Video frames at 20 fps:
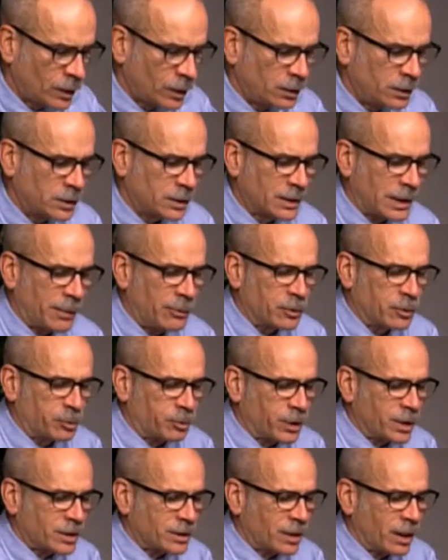Necesitamos
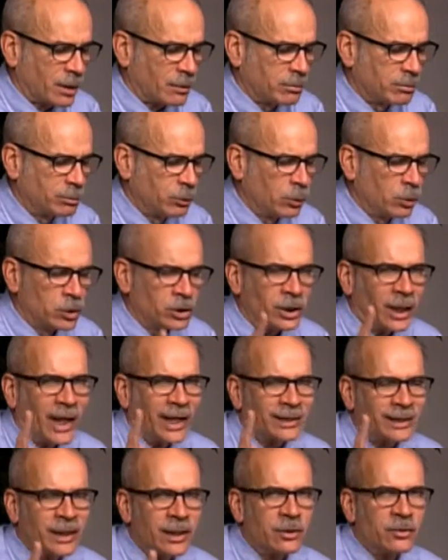prestar mucha
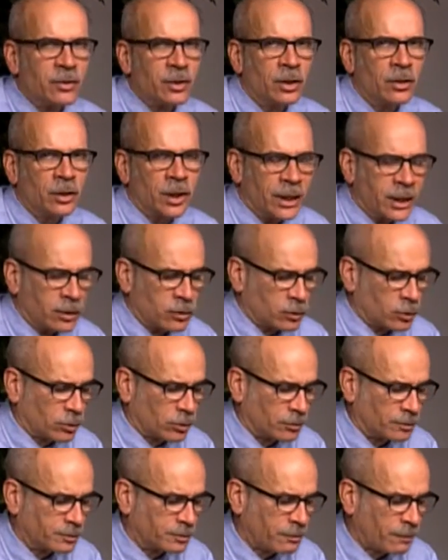atención a esto.
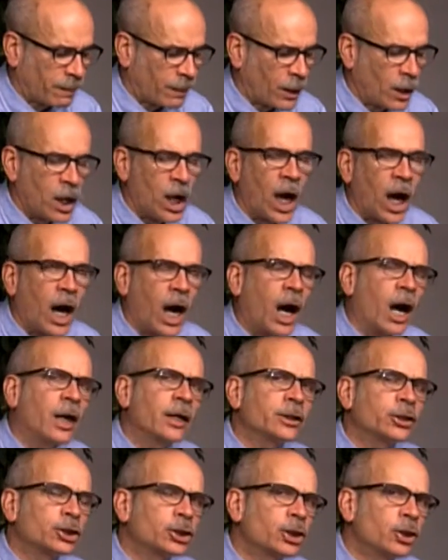
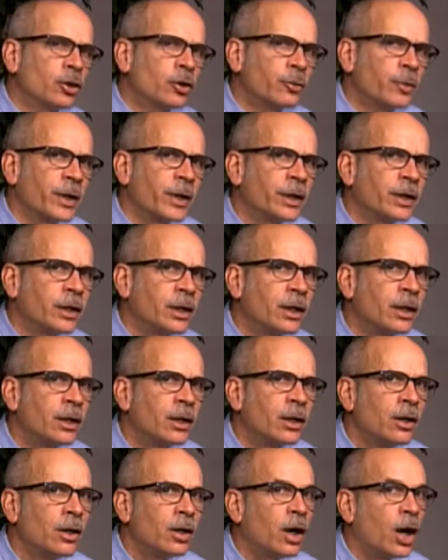Our children
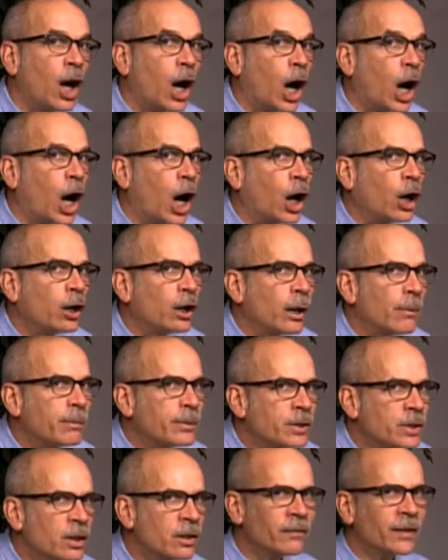are
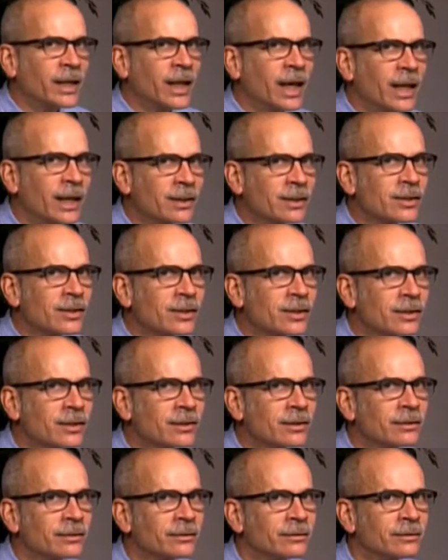observing us
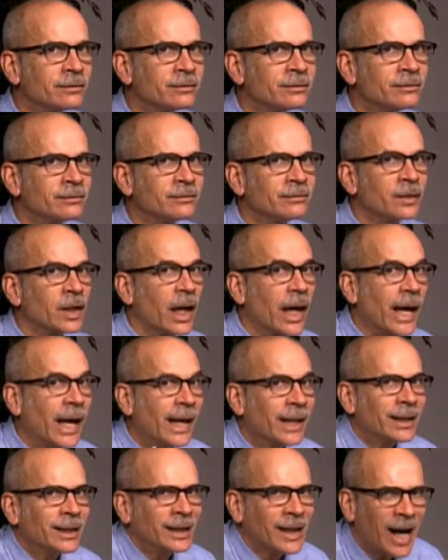
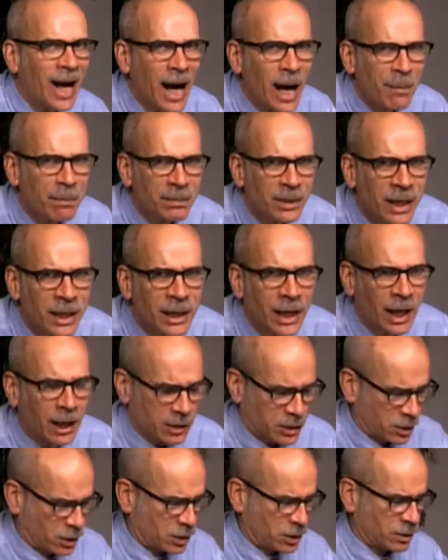and copying
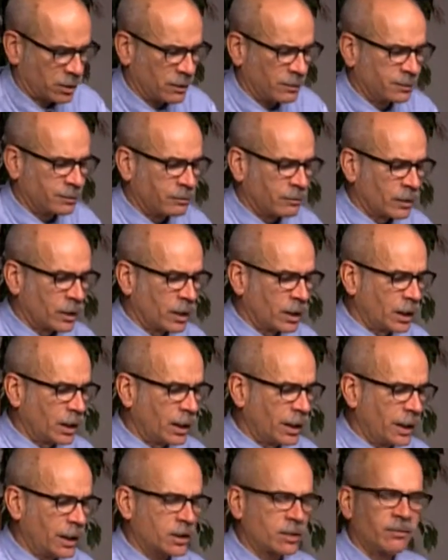us.
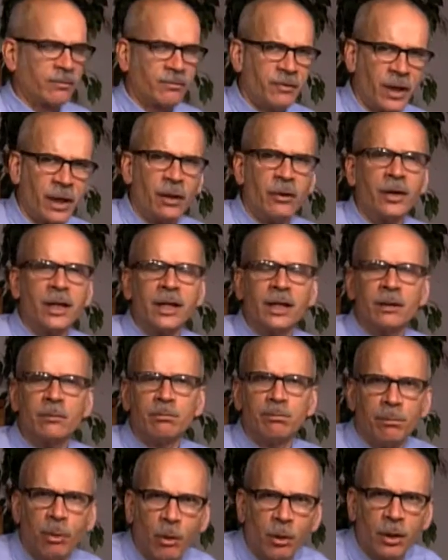It's very
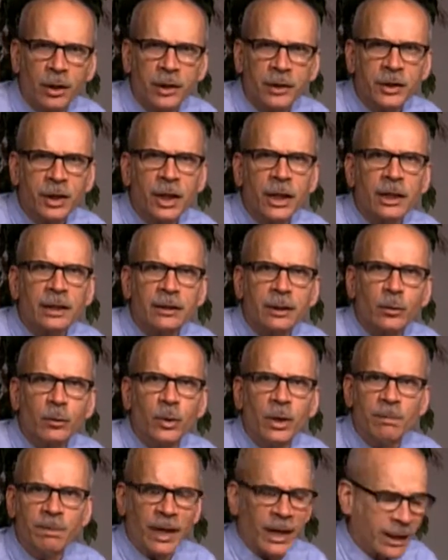important that
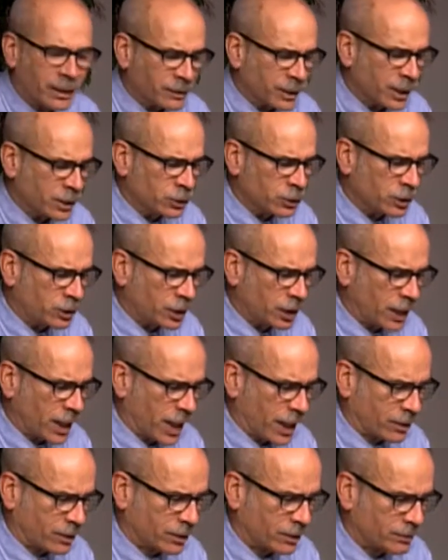we pay attention to
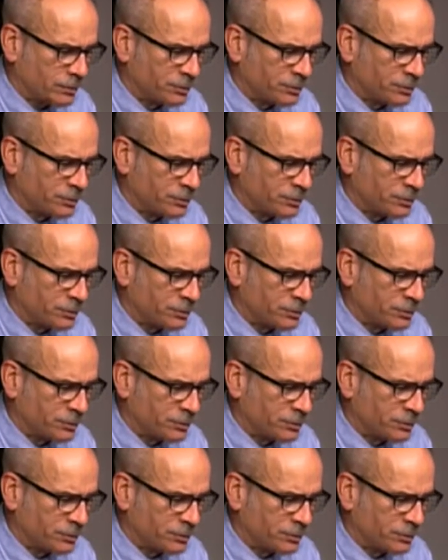that.